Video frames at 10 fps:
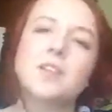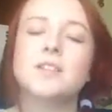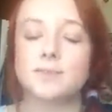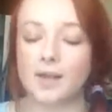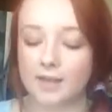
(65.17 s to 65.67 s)

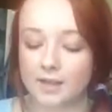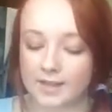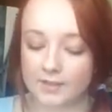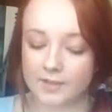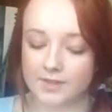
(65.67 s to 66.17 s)
smell
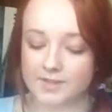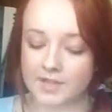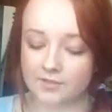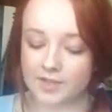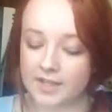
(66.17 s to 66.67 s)
any of the other
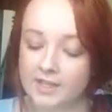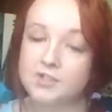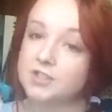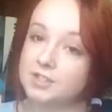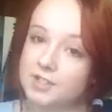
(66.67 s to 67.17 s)
stuff in
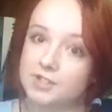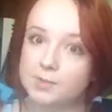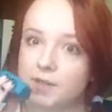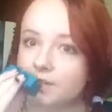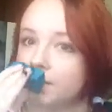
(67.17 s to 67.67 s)
it, it
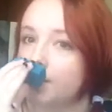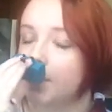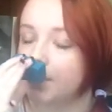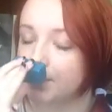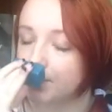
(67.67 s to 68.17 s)
smells like
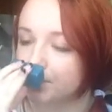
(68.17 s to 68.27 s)
spearmint.